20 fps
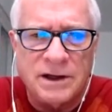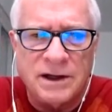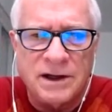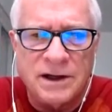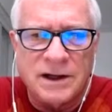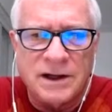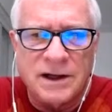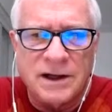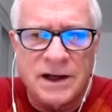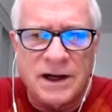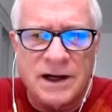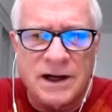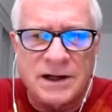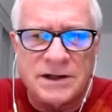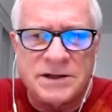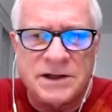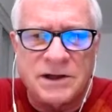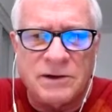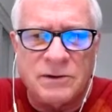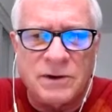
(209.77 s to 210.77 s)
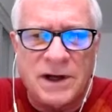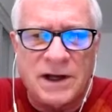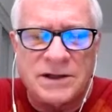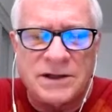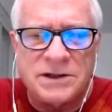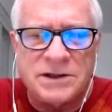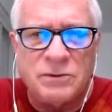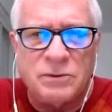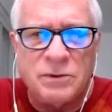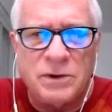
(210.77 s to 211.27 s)
And I said,
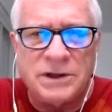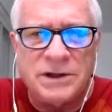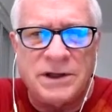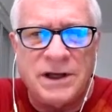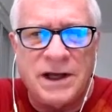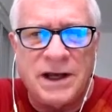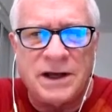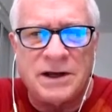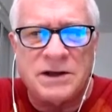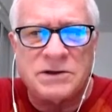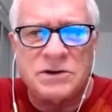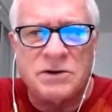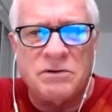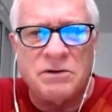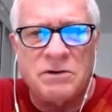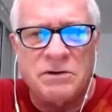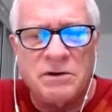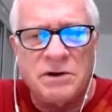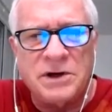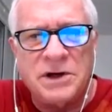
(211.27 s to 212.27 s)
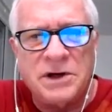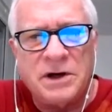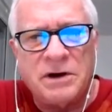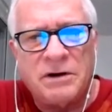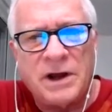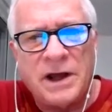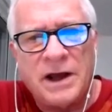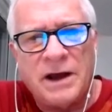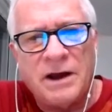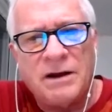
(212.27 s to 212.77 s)
what the heck is going on here,
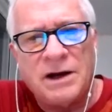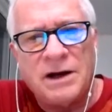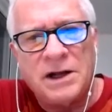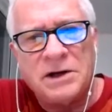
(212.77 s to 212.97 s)
Hal?